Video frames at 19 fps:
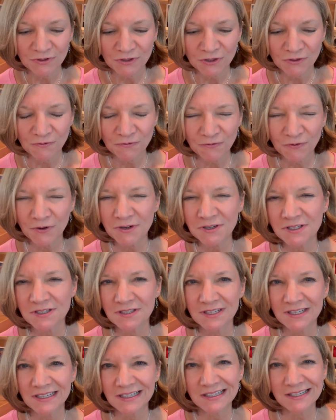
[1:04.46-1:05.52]
the
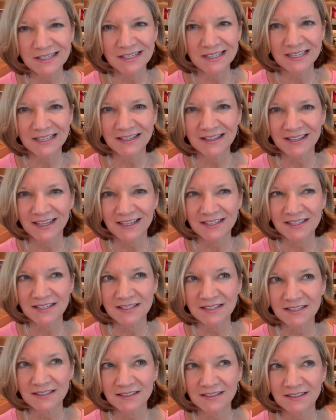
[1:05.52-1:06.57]
first incident
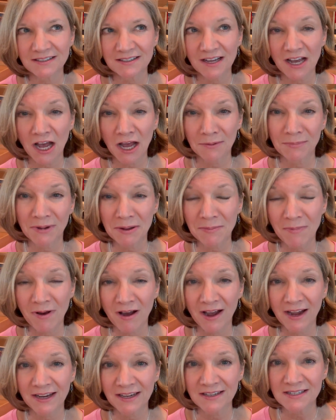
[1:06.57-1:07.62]
that's on my
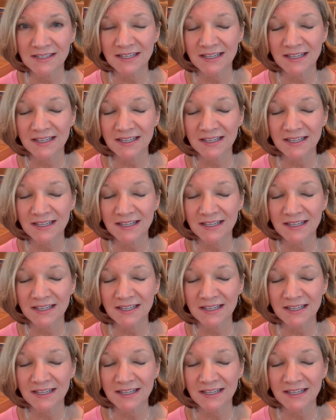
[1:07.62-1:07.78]
mind